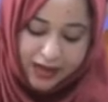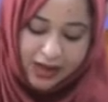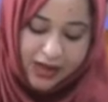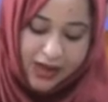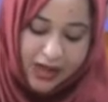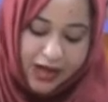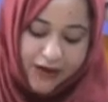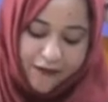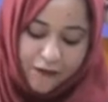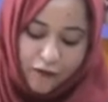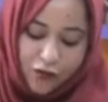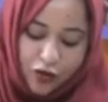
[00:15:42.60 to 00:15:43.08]

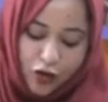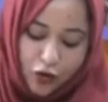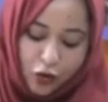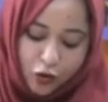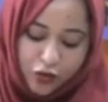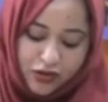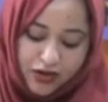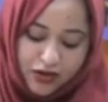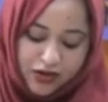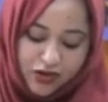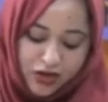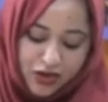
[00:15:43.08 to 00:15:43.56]
I want
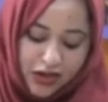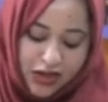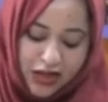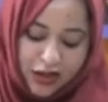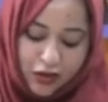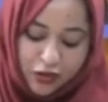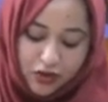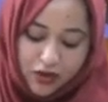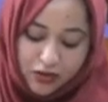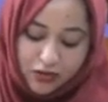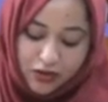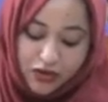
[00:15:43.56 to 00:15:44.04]
to just tell
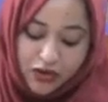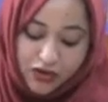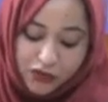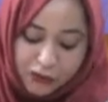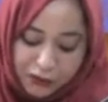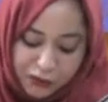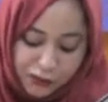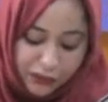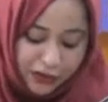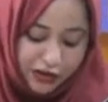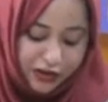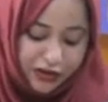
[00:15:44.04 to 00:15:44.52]
you the
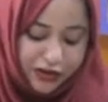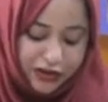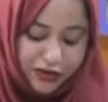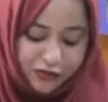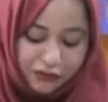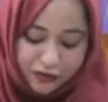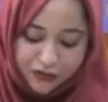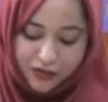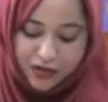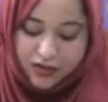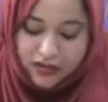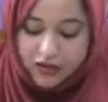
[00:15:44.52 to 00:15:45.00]

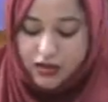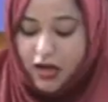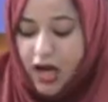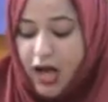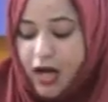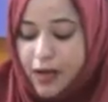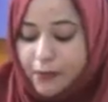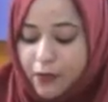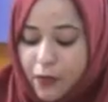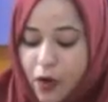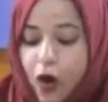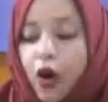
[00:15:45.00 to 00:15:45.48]
different
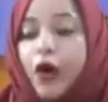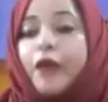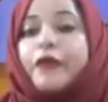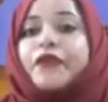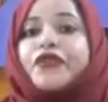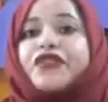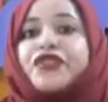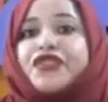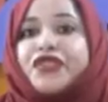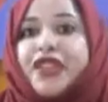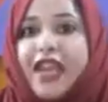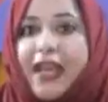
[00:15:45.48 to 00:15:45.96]
type of
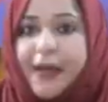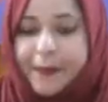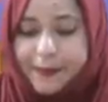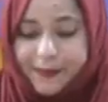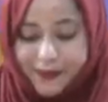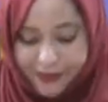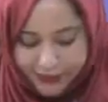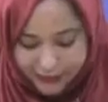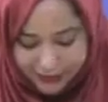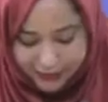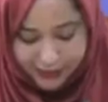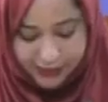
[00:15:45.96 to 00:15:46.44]

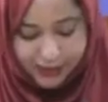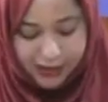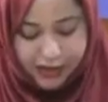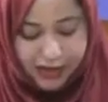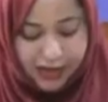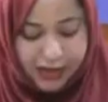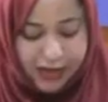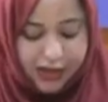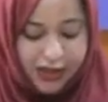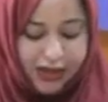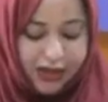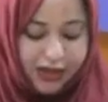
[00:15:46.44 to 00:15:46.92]
shapes.
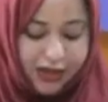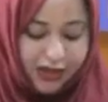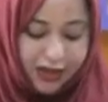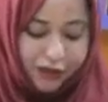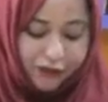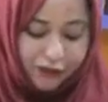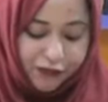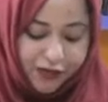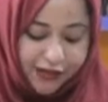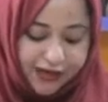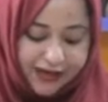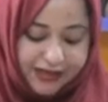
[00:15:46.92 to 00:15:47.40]

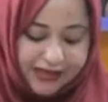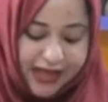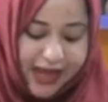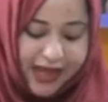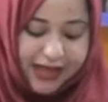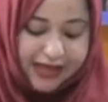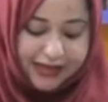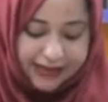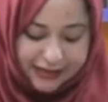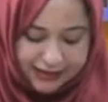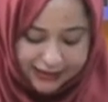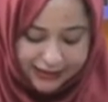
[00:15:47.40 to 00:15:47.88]
Different
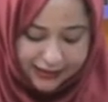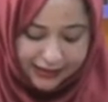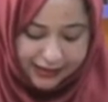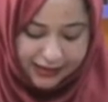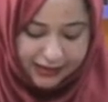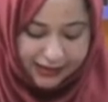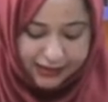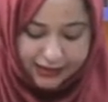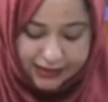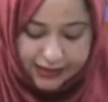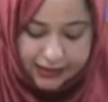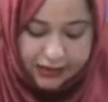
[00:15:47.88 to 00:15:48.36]
size
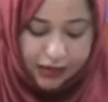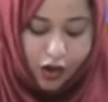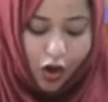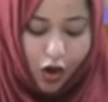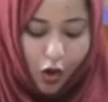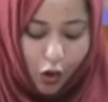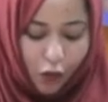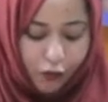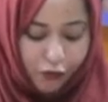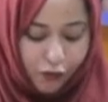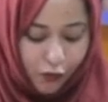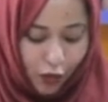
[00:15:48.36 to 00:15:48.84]

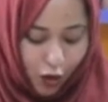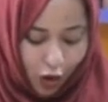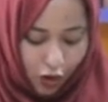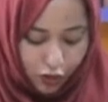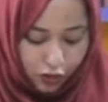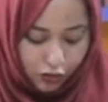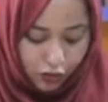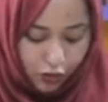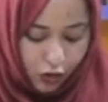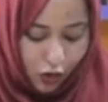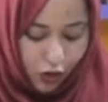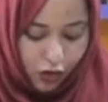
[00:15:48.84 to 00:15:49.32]
of
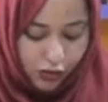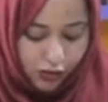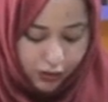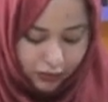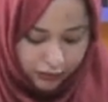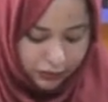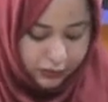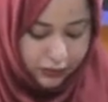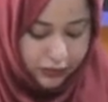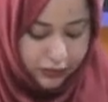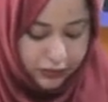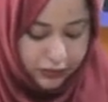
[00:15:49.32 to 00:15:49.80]
cone.